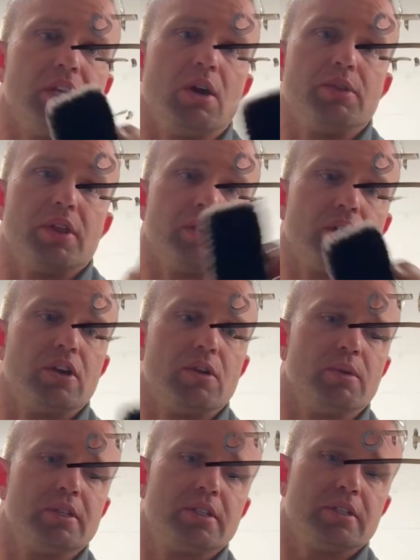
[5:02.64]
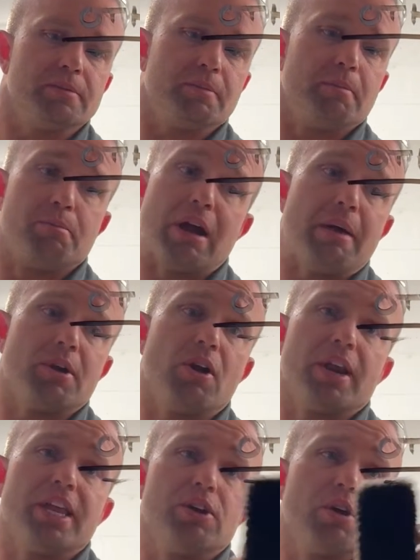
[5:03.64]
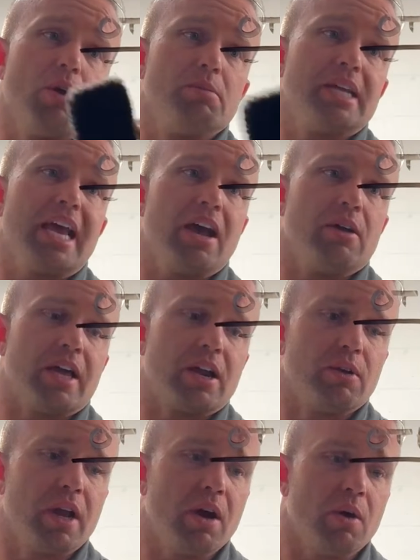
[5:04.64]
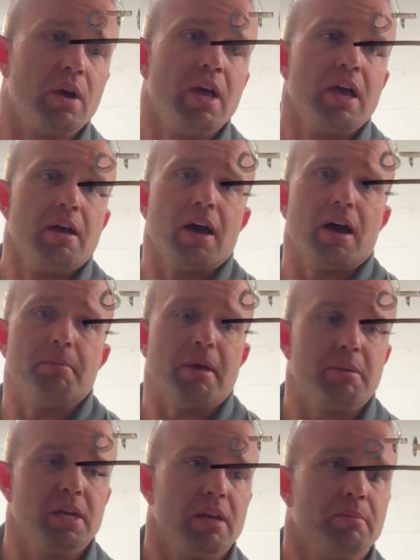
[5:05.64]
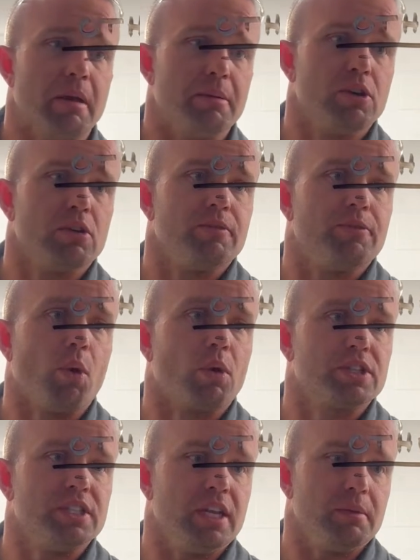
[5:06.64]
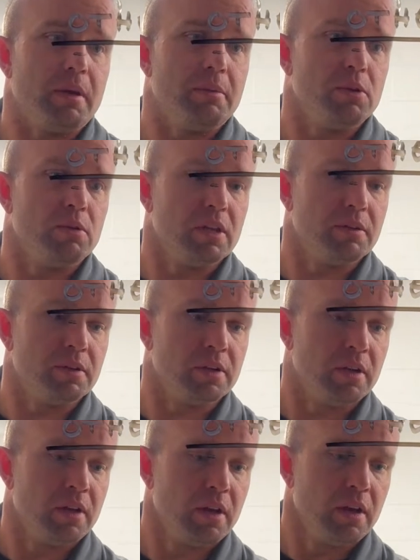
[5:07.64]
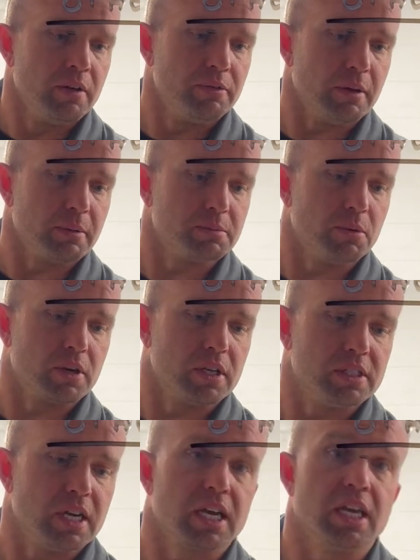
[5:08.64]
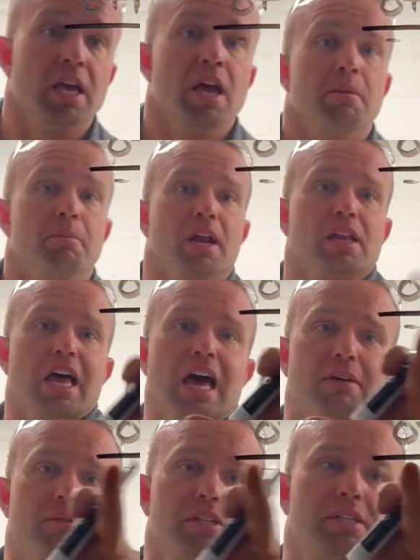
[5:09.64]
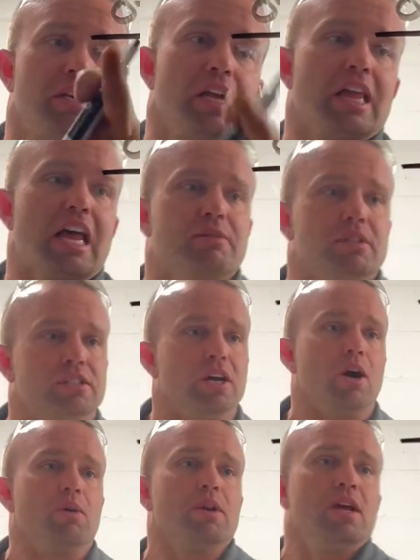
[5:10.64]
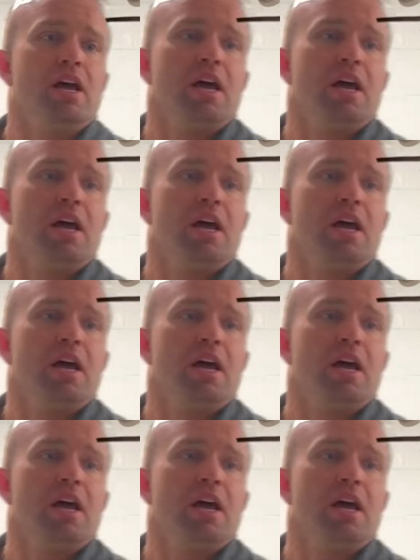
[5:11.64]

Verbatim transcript: the good ones probably aren't in your hometown. I don't know. Maybe you're fortunate. Maybe you live in Flemingsburg, Kentucky, but a lot of us don't.